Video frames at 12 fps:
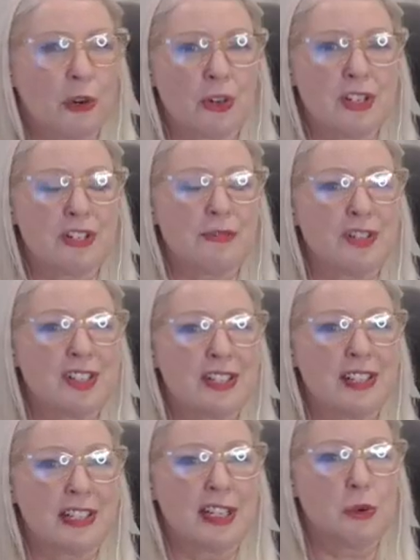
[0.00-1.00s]
or different
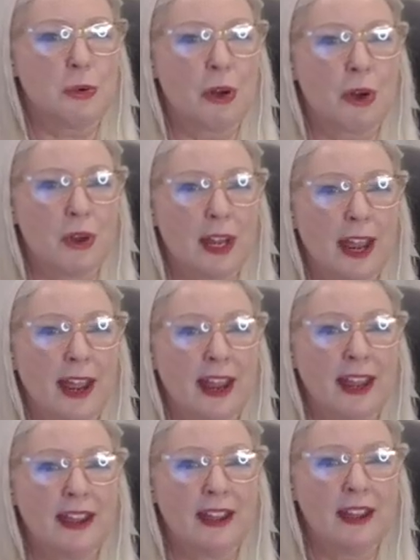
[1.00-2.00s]
didn't equal okay.